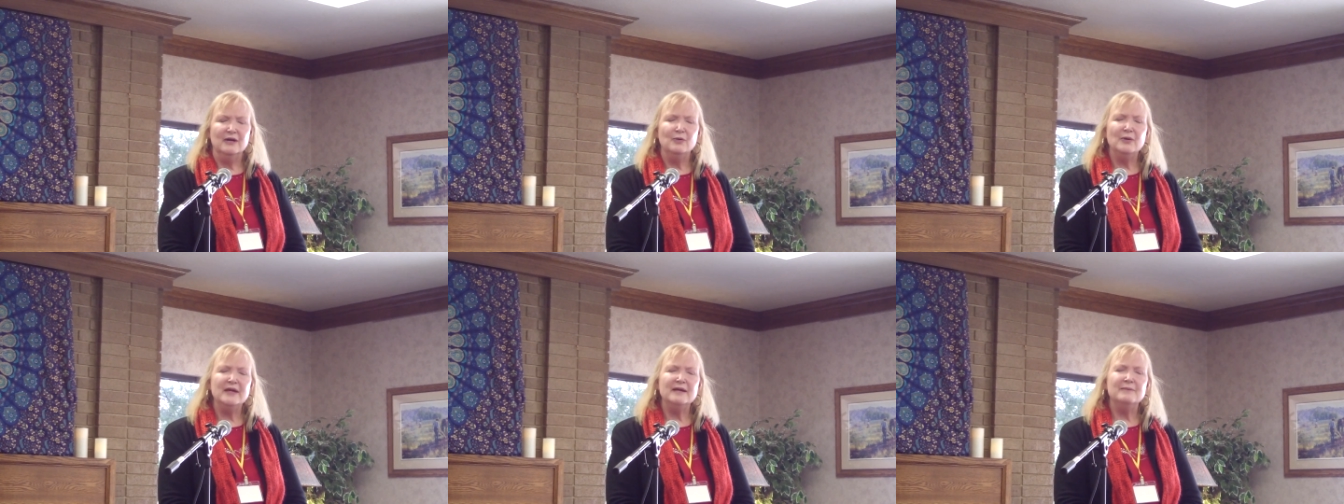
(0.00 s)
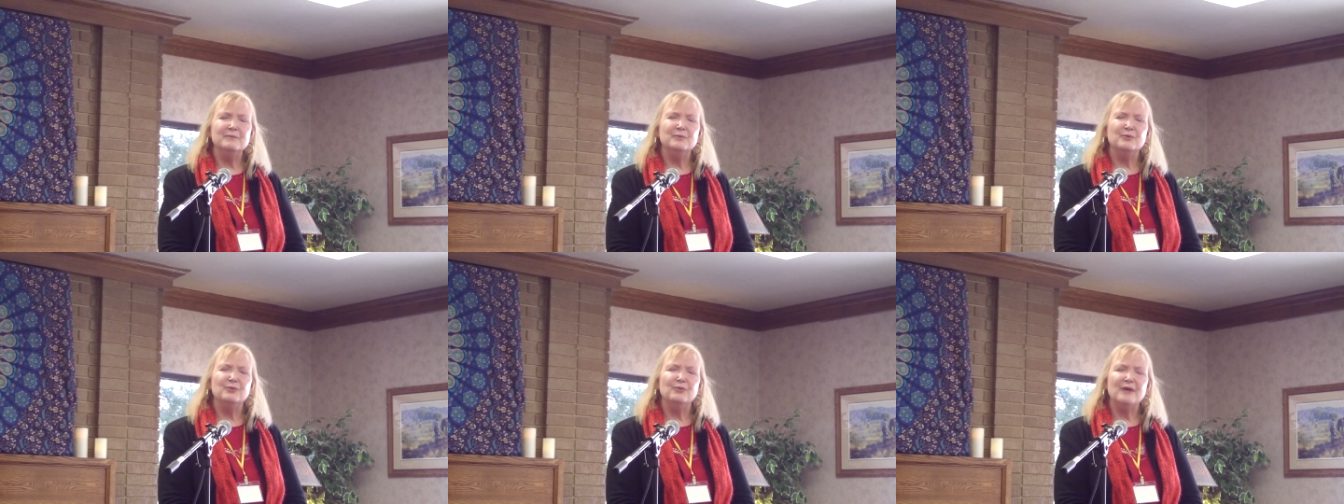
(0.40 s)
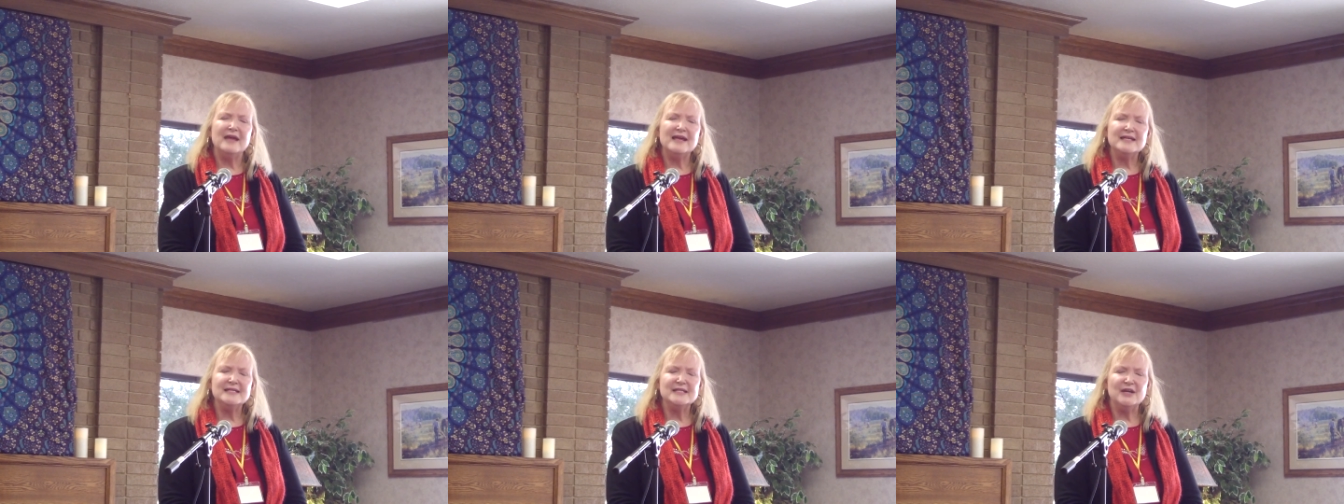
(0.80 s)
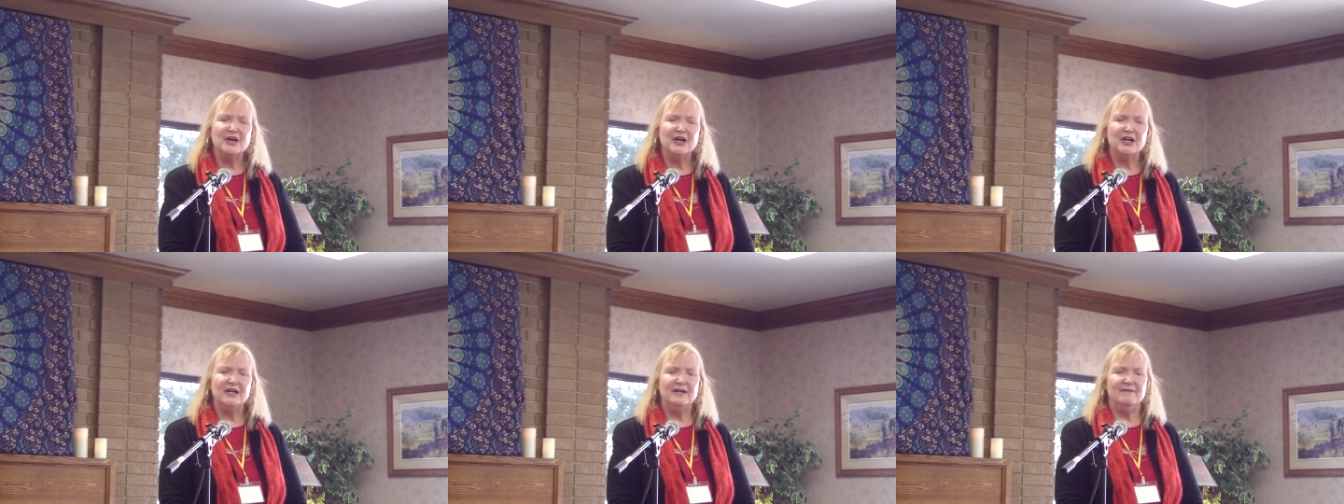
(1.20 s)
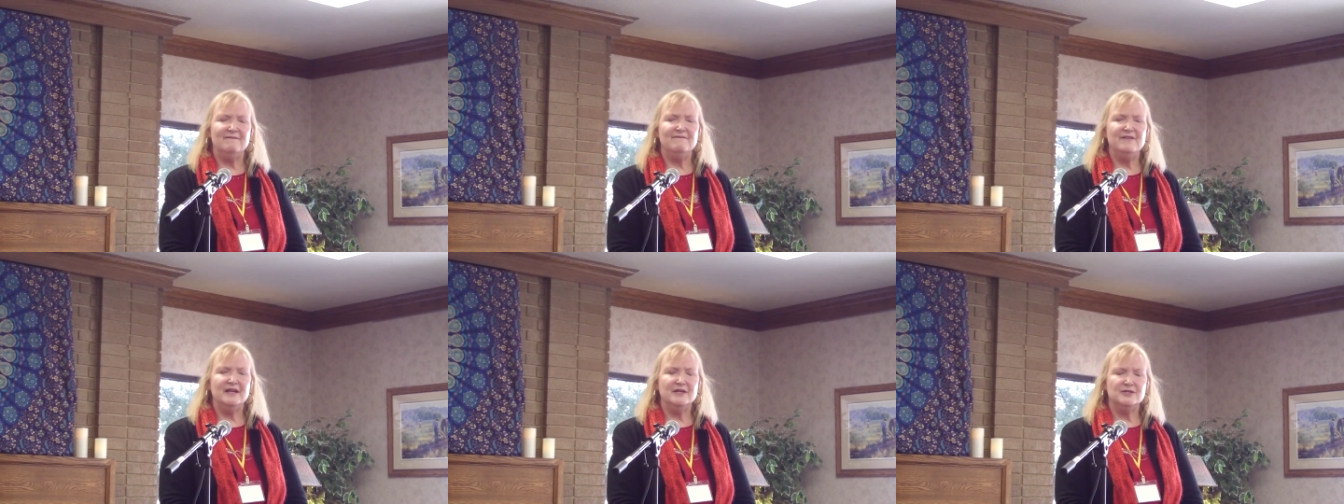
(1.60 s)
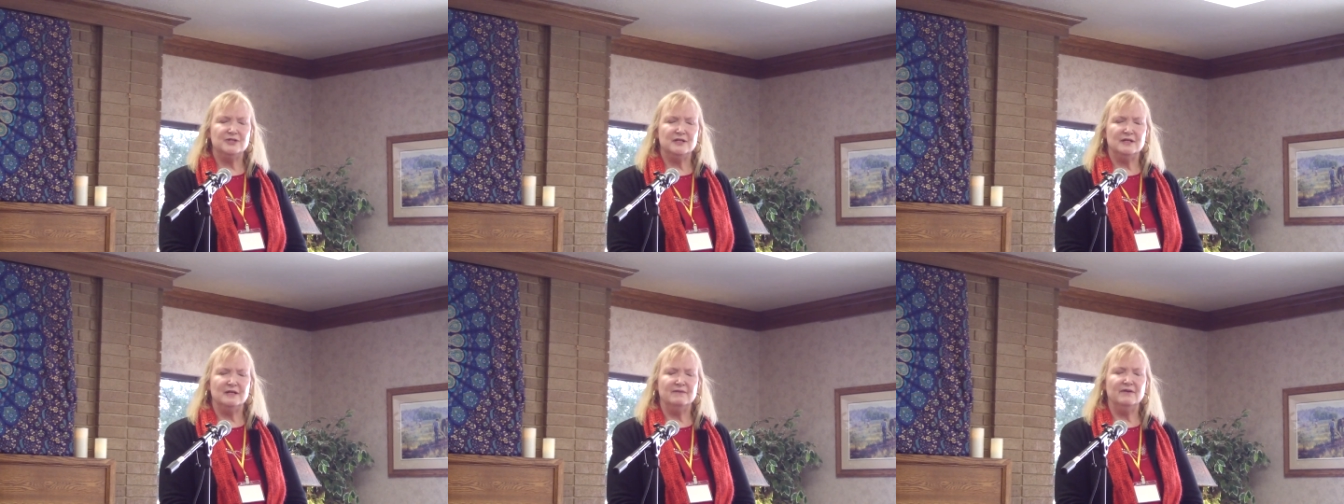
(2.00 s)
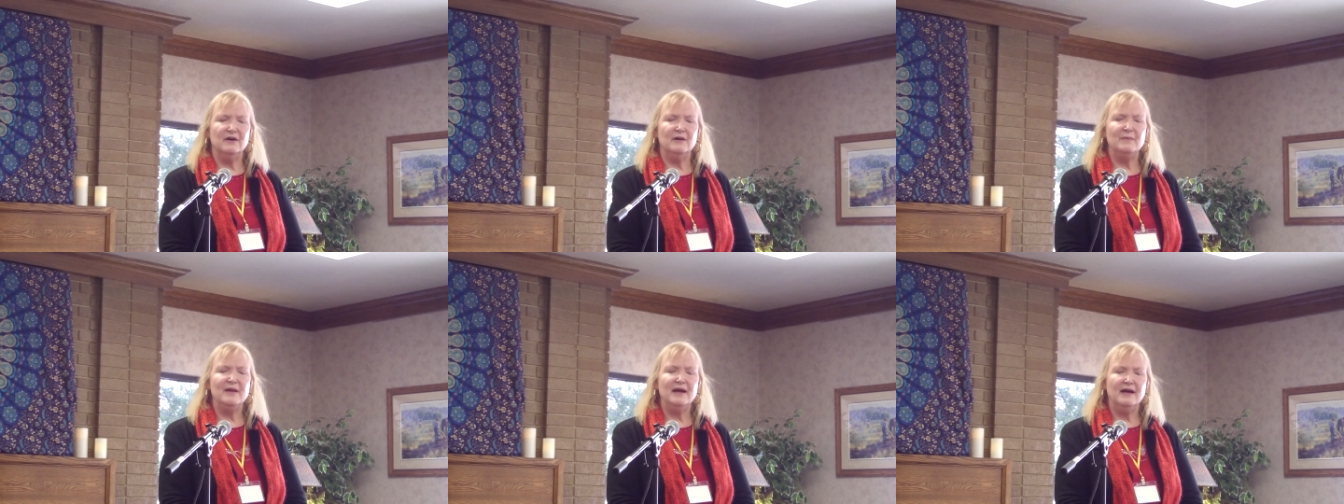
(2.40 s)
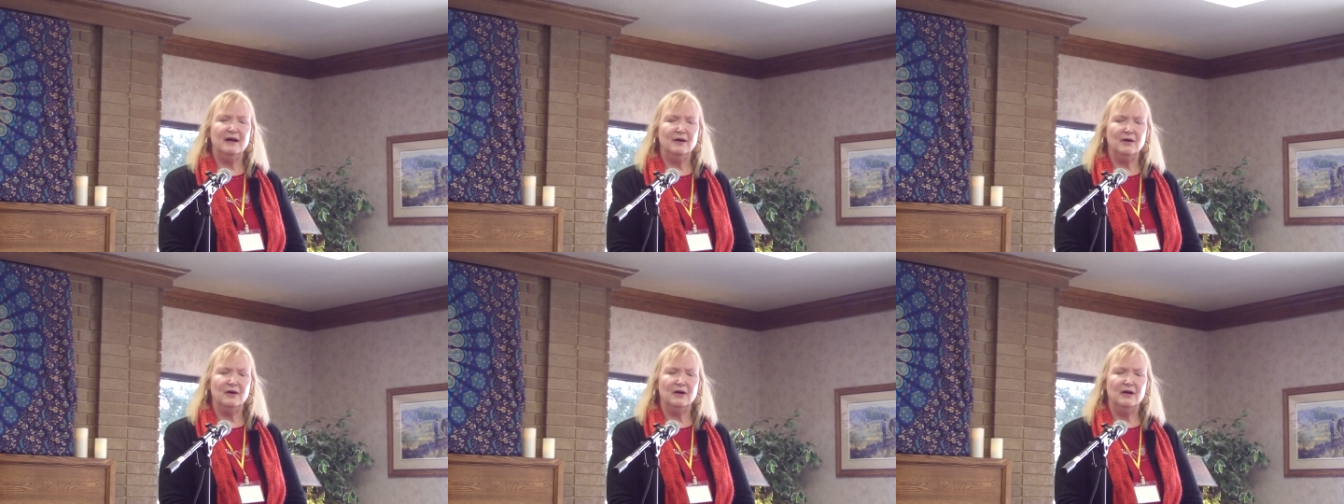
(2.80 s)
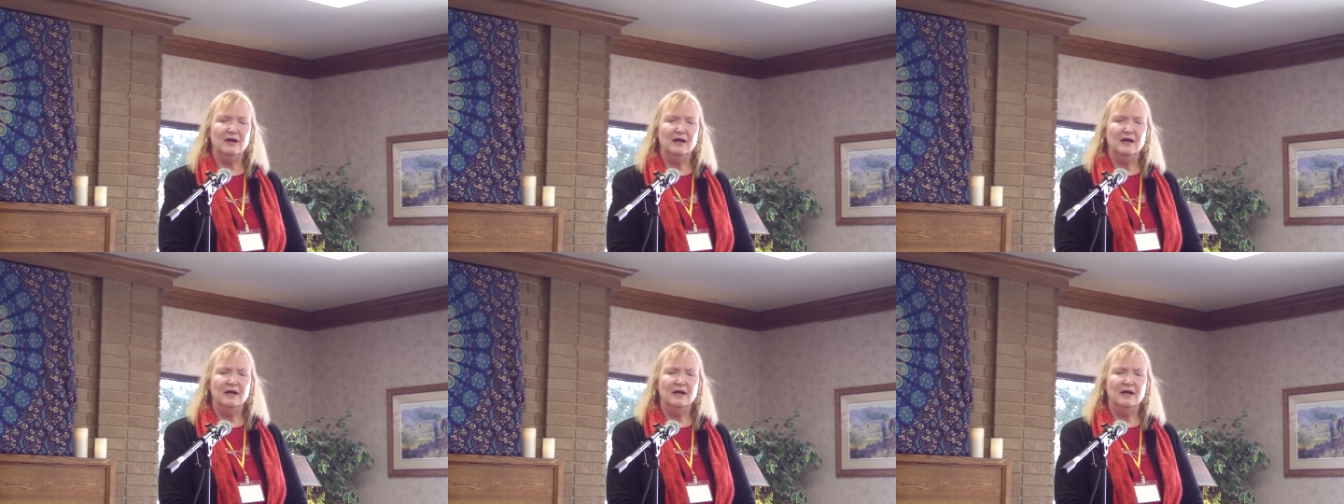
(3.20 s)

We embrace our conviction of our power,